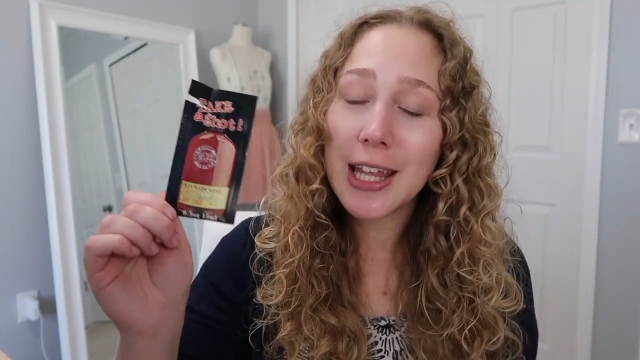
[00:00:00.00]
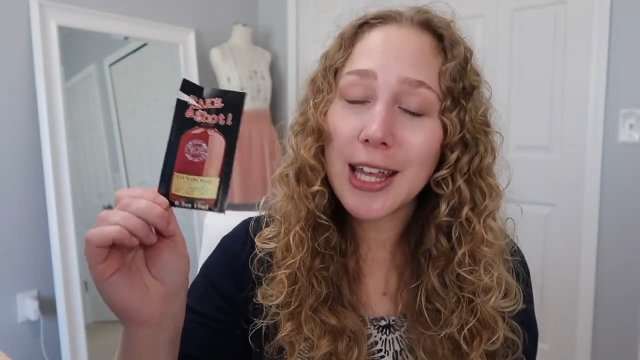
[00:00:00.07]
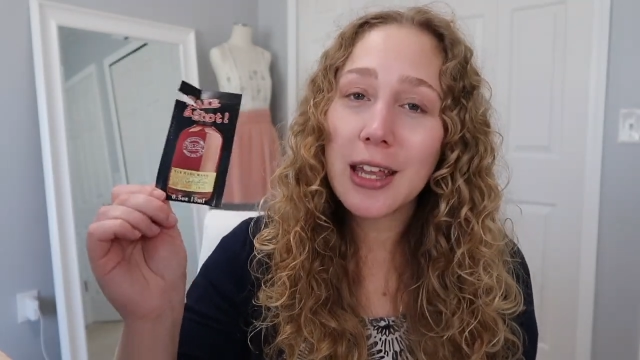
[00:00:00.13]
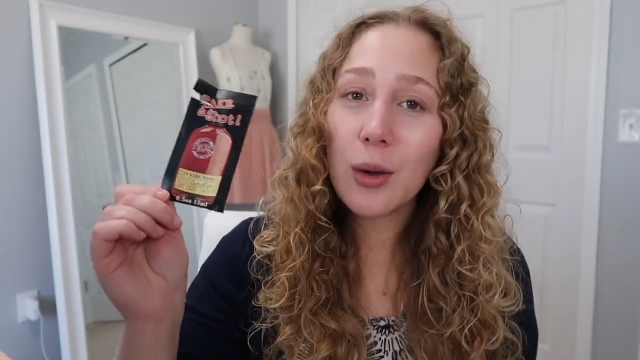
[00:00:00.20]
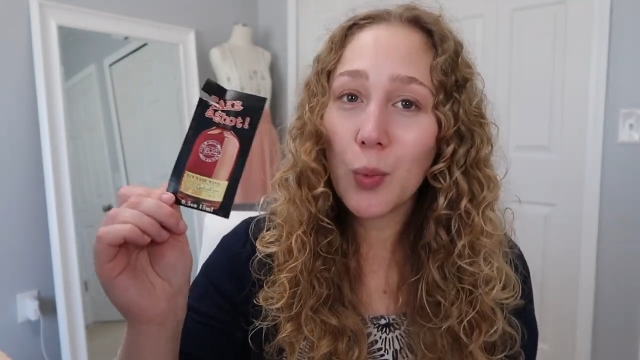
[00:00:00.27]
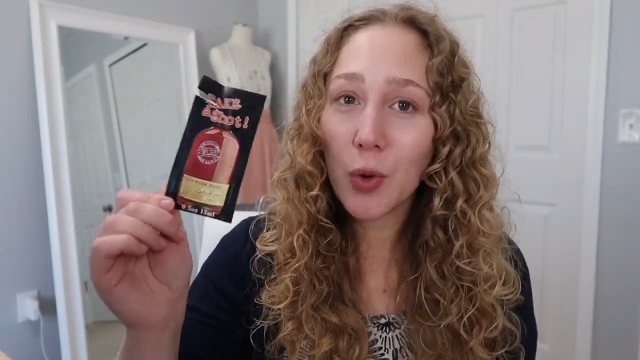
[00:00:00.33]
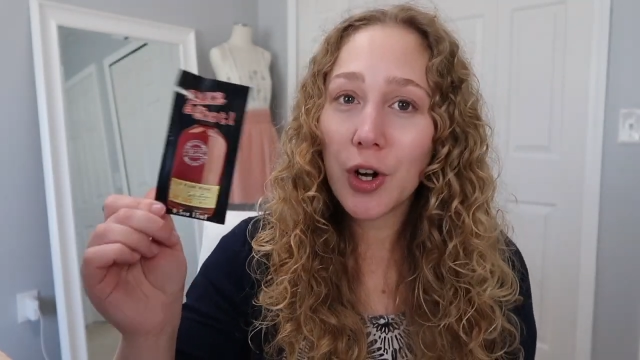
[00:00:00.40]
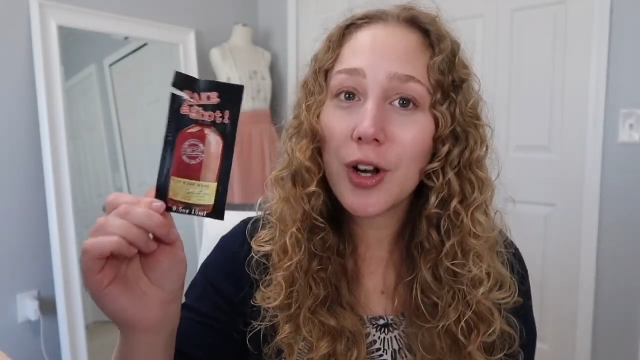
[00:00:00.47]
Like
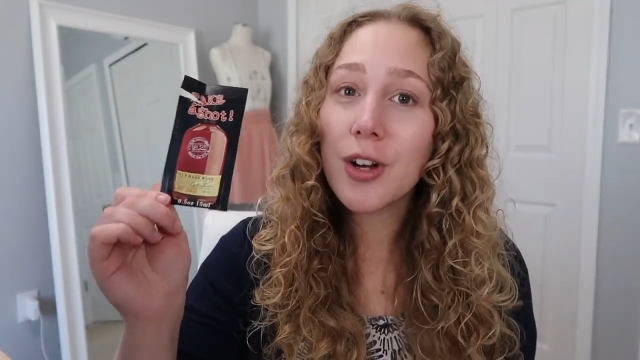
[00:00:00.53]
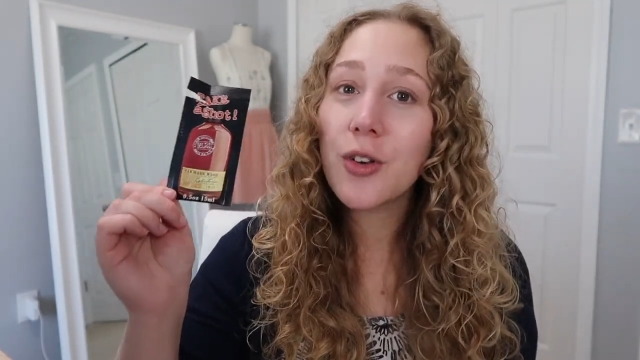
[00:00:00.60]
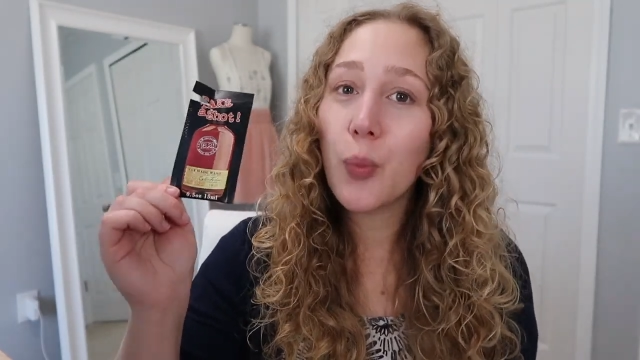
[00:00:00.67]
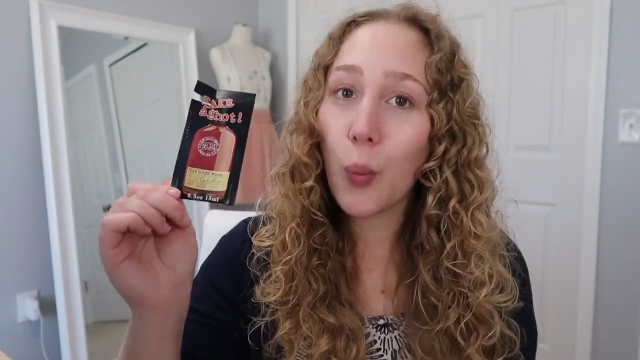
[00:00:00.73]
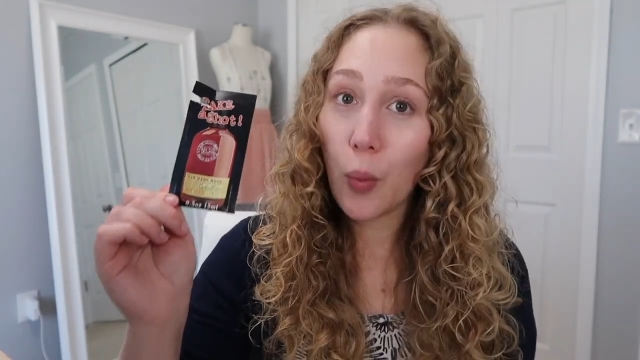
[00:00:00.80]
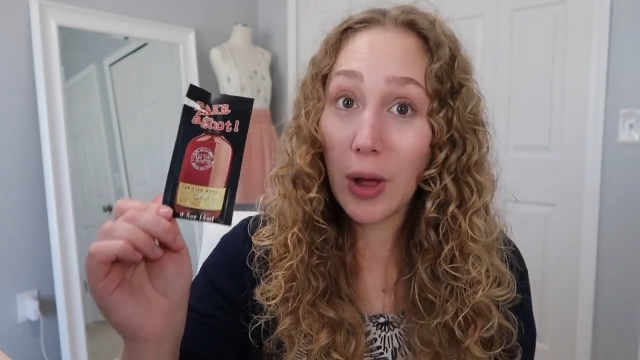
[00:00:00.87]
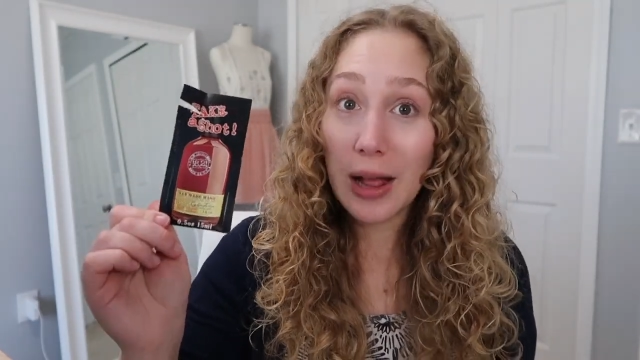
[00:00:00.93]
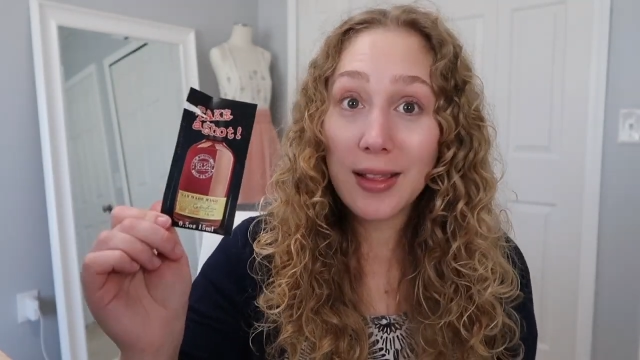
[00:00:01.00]
it worked
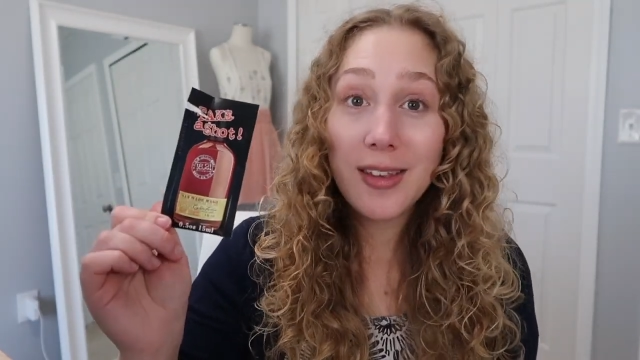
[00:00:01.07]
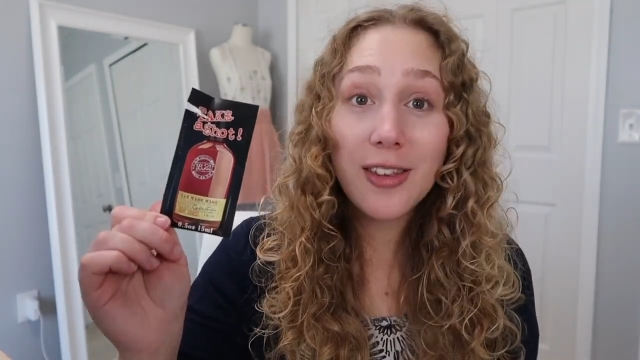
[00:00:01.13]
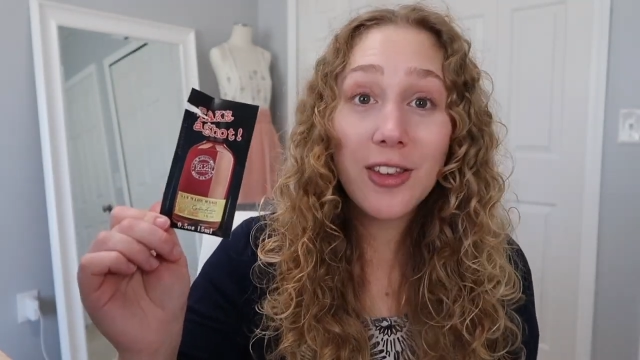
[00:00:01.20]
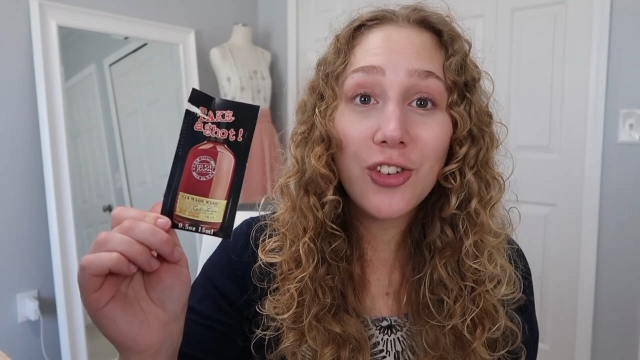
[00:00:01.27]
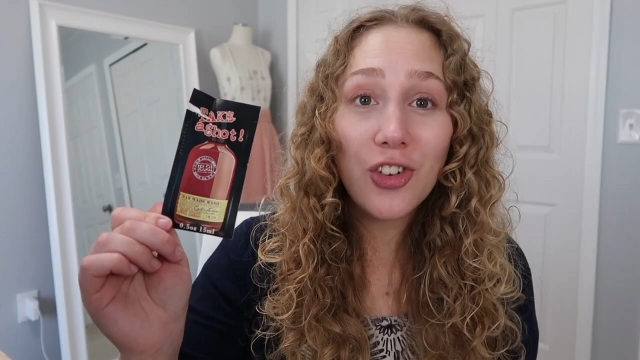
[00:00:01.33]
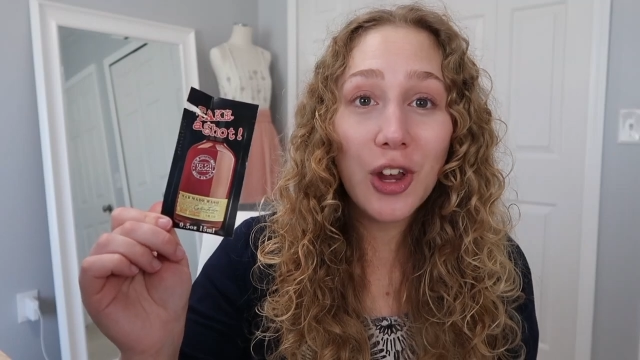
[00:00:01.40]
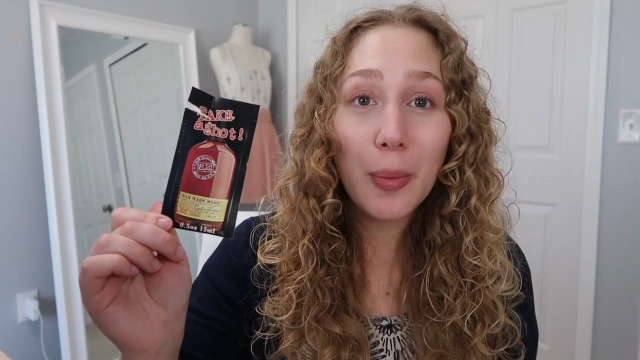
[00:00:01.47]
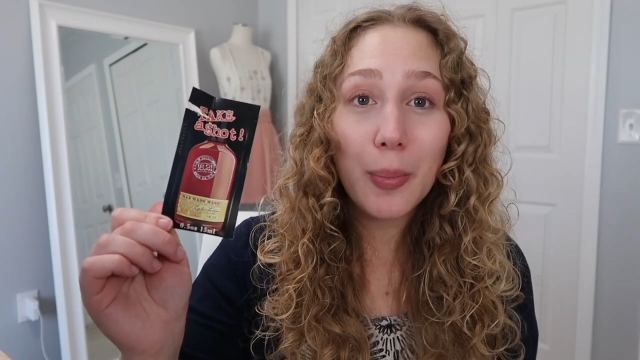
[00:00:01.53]
well as
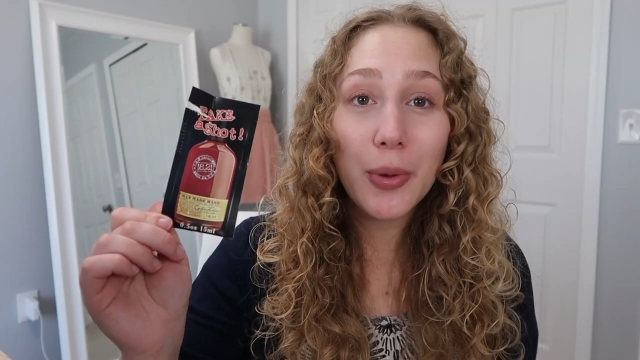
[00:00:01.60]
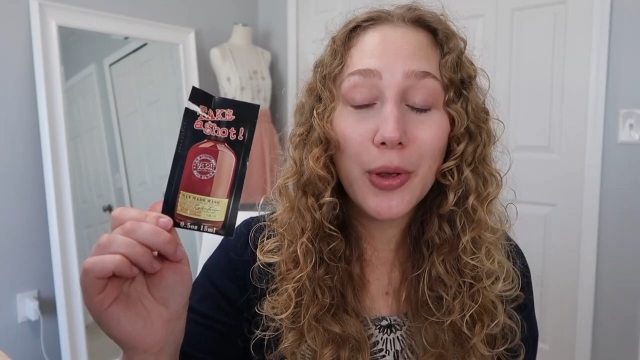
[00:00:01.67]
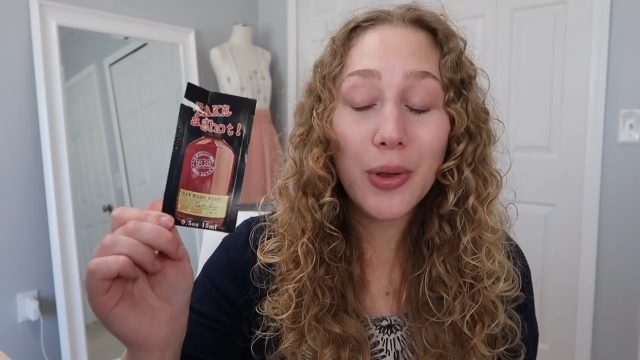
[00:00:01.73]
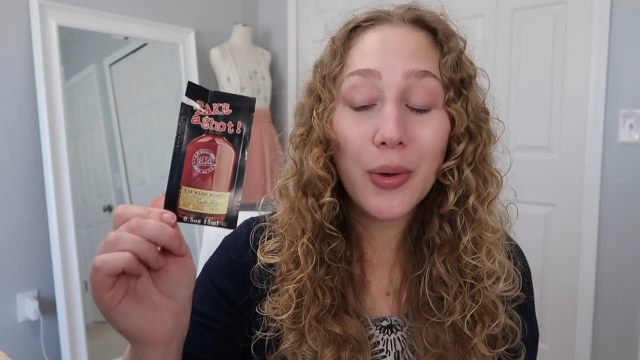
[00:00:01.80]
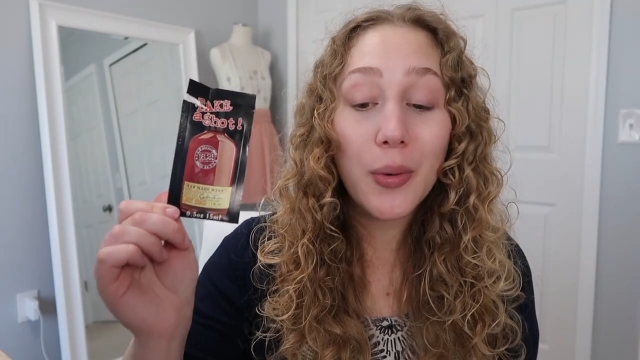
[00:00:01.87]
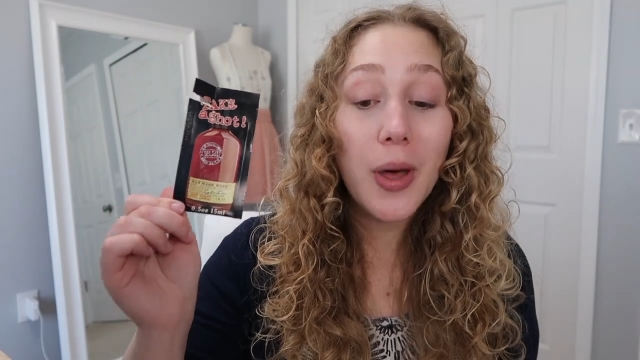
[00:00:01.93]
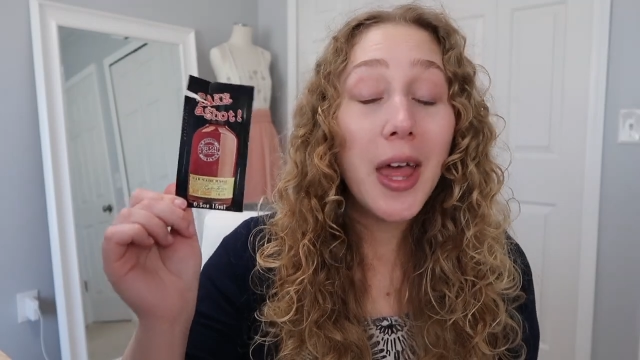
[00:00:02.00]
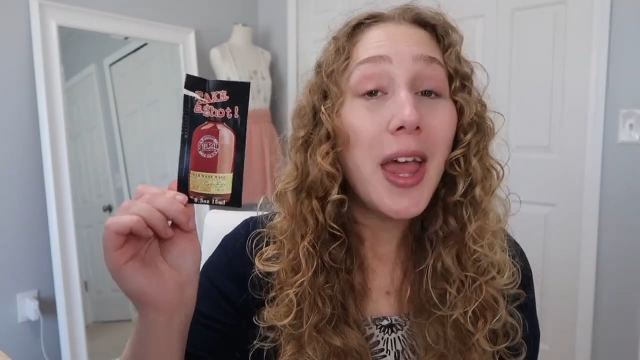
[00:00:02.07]
a
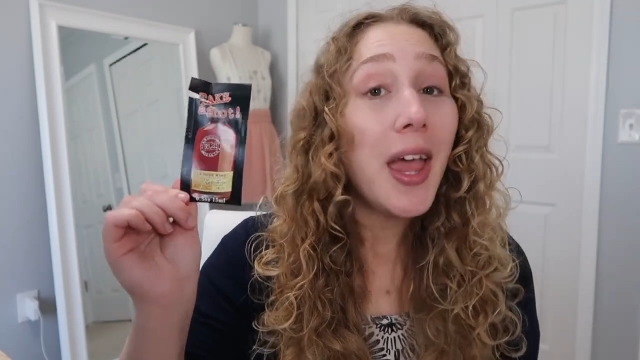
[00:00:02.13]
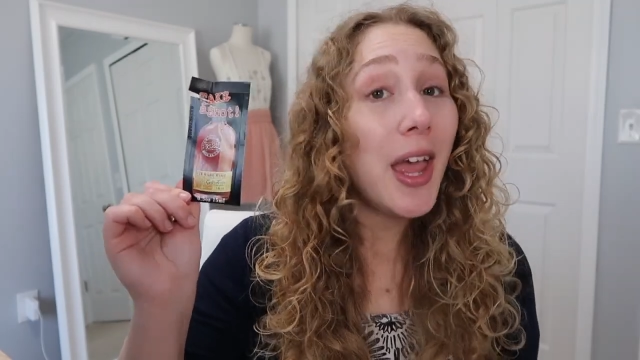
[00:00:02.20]
shampoo.